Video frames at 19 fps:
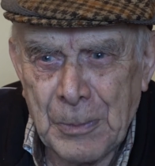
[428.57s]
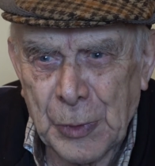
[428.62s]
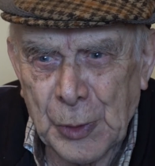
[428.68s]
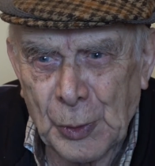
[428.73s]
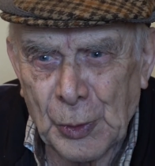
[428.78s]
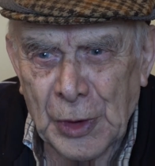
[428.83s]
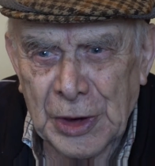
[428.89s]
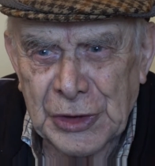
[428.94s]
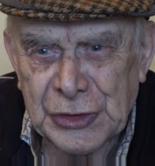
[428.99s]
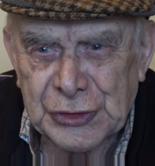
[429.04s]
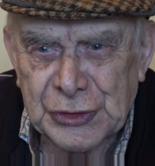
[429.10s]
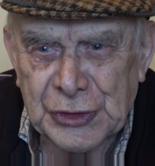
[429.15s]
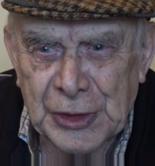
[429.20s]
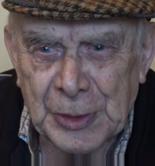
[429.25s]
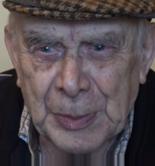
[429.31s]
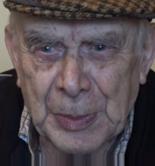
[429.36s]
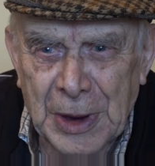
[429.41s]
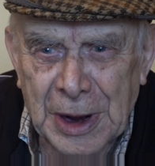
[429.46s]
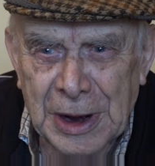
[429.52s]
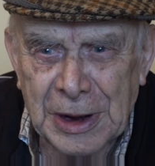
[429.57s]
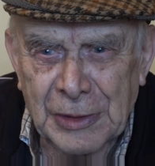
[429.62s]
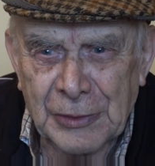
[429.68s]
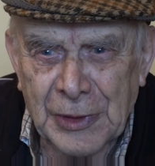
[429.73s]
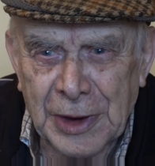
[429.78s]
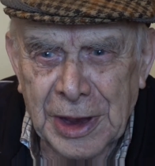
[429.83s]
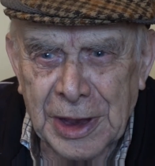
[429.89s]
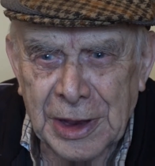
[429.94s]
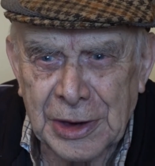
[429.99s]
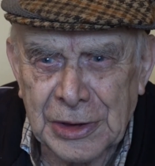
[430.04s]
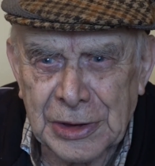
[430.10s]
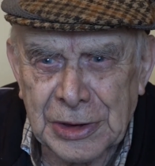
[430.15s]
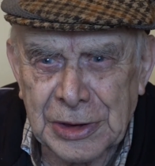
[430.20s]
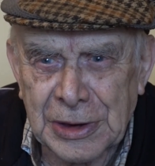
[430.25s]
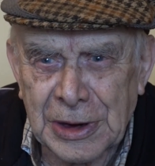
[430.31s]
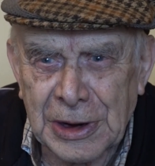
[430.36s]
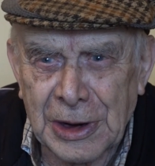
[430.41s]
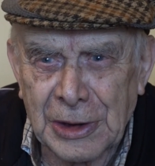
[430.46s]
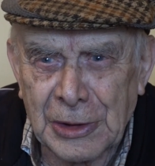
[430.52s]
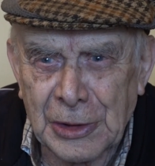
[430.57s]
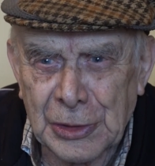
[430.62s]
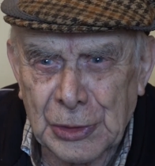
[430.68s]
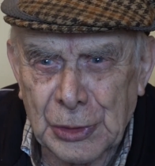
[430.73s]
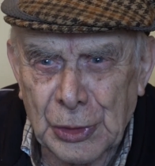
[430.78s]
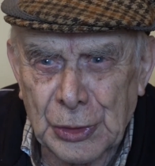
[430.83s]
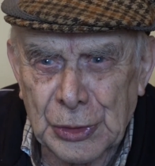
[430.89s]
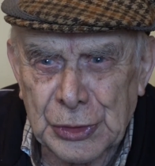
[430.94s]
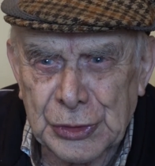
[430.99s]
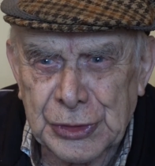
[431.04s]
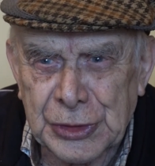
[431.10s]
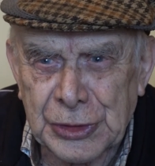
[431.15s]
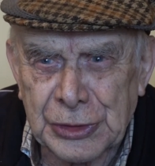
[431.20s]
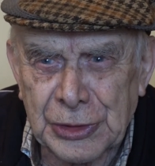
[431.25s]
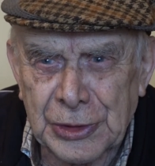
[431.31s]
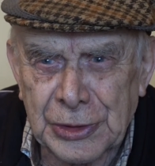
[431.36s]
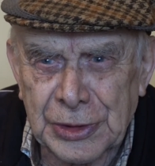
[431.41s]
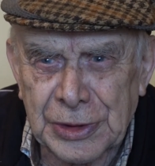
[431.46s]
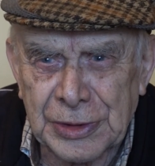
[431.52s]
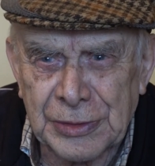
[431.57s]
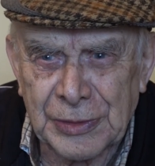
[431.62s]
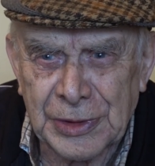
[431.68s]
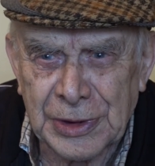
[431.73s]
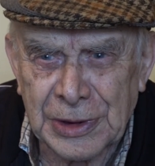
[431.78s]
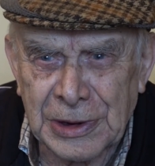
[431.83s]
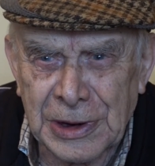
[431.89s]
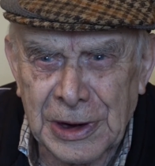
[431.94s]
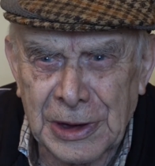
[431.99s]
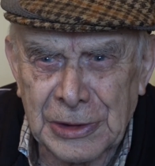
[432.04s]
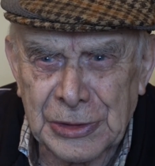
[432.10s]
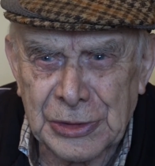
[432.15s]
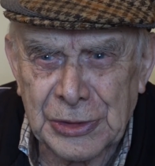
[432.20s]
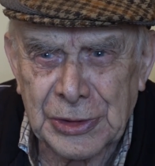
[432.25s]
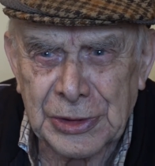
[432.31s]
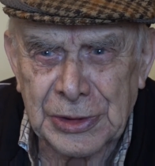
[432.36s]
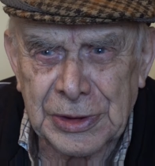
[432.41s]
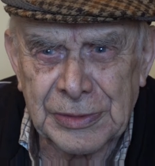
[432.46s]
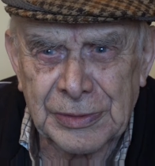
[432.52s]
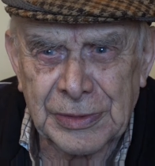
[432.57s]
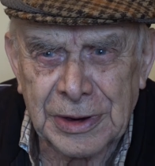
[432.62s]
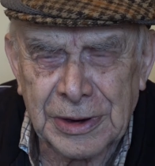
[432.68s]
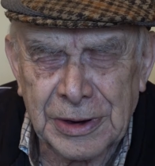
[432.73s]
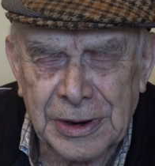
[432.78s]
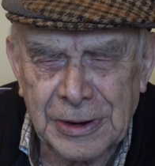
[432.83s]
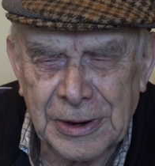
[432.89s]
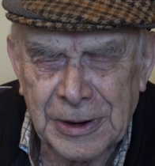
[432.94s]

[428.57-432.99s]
west of Bellavere, long close to the river, along the river.